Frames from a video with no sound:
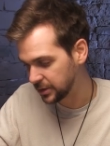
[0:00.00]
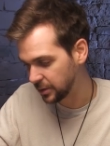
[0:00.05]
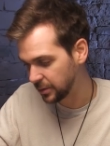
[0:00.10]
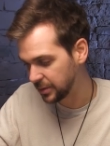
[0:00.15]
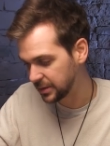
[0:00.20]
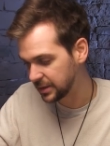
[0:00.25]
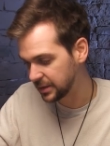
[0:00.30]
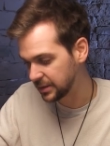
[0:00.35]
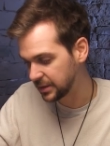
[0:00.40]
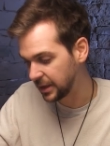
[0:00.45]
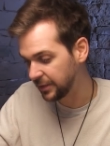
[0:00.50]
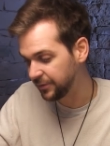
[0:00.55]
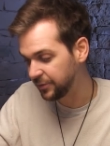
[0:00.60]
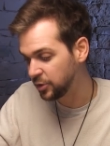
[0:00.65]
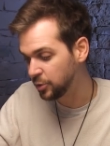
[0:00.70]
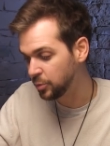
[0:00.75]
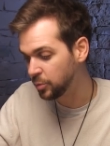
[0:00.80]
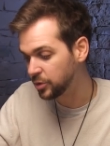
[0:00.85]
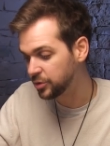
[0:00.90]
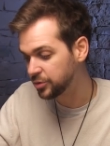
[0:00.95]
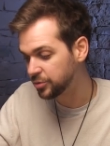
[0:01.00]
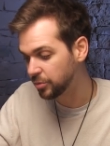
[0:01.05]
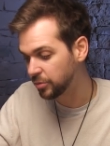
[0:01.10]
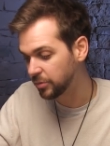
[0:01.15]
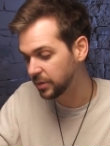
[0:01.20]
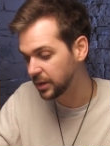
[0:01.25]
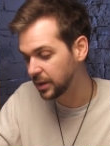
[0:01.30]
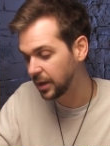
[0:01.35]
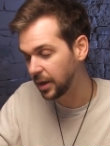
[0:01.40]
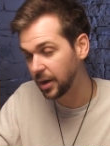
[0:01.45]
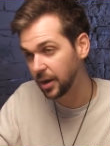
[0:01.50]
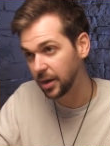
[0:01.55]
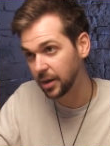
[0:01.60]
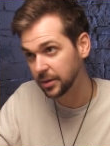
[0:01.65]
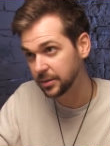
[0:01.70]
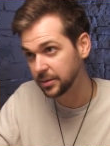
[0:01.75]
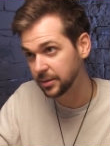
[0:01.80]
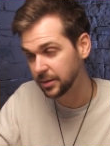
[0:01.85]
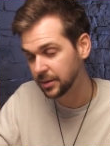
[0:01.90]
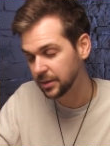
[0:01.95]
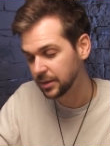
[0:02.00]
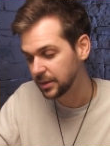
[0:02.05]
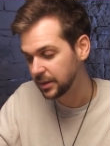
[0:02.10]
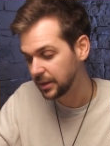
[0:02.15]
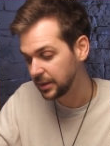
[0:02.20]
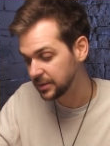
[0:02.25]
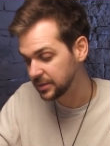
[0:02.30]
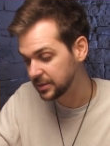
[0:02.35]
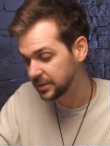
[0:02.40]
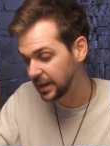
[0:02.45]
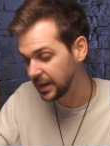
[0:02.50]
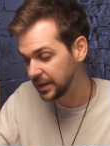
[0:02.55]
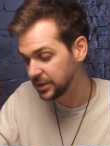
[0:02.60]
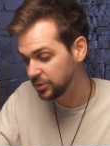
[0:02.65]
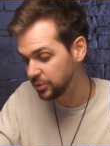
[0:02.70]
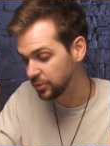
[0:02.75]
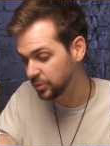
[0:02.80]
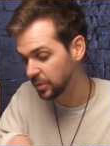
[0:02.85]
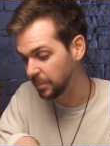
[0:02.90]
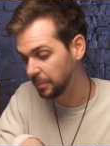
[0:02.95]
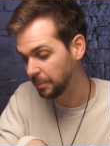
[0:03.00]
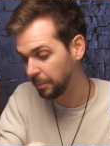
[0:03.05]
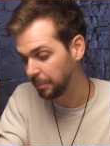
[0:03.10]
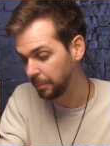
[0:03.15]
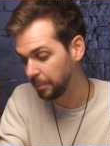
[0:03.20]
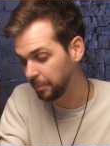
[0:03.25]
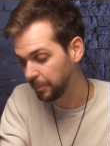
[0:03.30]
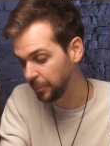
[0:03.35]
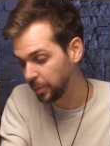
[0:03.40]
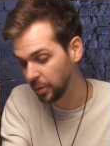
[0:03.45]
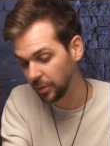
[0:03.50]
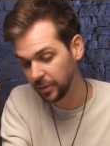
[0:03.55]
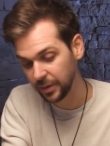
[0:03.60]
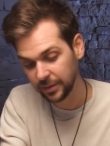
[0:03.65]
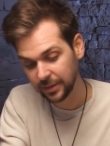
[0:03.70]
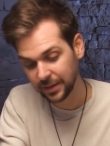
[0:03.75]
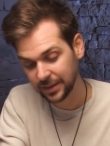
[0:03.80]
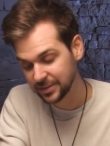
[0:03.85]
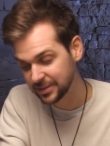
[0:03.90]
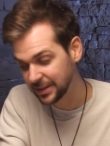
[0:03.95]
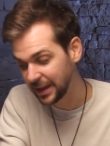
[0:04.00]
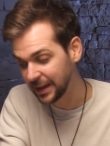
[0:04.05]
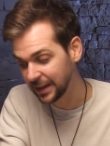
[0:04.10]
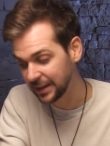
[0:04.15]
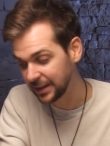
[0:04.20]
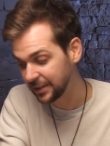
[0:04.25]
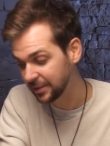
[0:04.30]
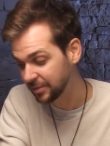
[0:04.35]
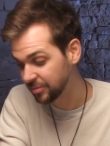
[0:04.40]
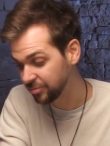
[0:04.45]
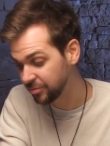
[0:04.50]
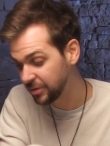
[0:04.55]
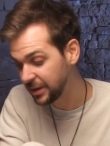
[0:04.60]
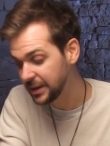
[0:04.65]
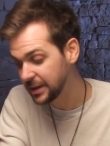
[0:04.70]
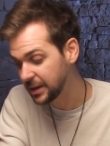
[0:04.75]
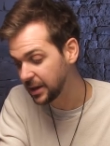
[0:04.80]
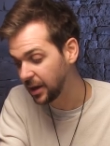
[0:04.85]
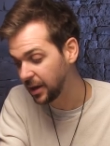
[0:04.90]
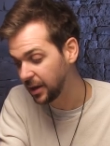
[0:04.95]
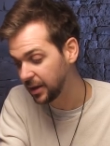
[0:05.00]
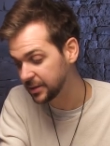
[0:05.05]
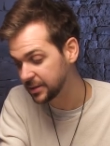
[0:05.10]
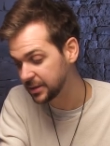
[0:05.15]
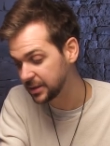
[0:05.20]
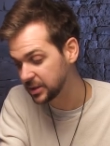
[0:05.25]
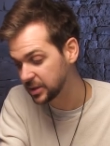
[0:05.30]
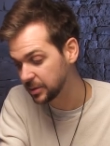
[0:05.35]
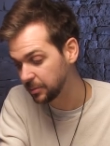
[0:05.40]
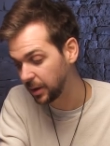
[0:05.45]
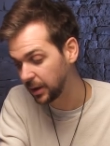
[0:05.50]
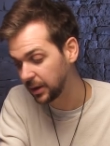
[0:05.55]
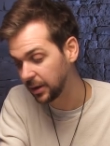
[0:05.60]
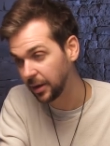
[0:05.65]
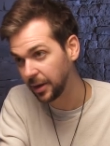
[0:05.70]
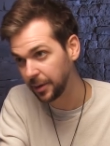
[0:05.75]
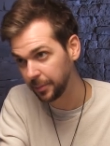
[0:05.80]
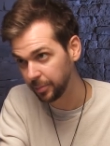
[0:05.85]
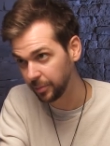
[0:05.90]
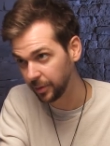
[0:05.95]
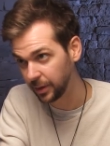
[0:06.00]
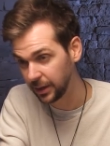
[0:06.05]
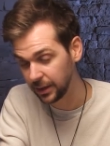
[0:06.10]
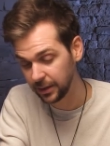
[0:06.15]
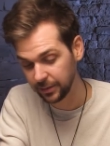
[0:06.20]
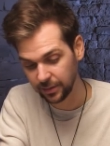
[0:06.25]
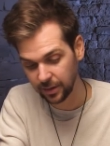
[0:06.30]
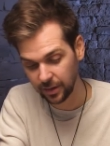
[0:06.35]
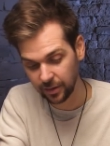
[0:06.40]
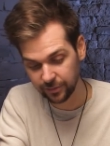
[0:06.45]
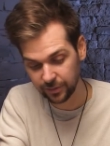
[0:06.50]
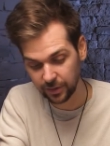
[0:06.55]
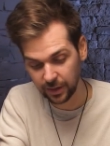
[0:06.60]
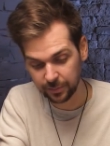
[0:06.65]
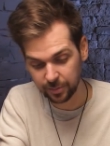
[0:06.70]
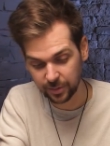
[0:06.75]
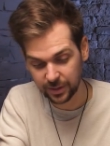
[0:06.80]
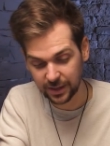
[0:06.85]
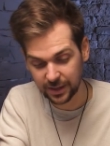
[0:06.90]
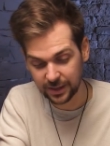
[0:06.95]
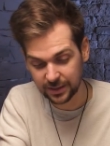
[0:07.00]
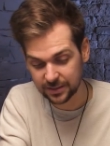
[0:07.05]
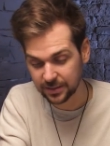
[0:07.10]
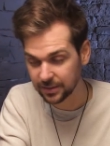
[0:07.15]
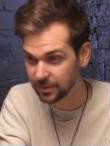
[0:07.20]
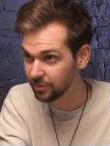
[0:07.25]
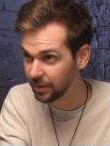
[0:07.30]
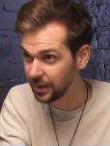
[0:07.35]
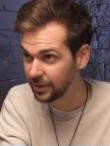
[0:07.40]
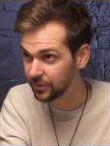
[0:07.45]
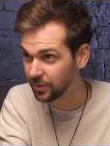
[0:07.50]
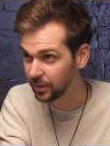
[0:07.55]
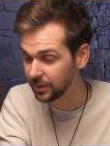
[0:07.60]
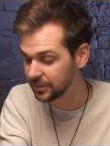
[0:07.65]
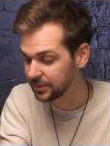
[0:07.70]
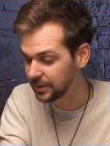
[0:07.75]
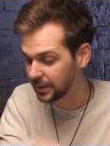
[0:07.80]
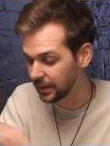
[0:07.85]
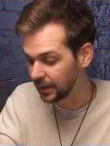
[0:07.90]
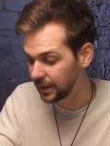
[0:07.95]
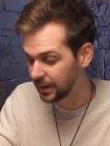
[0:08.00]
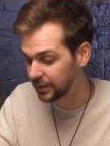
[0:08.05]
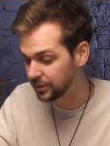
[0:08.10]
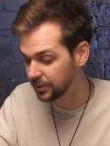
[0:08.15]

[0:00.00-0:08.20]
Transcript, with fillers: and so it says if you would draw a card, instead you can put exactly three cards into my library of library into the graveyard instead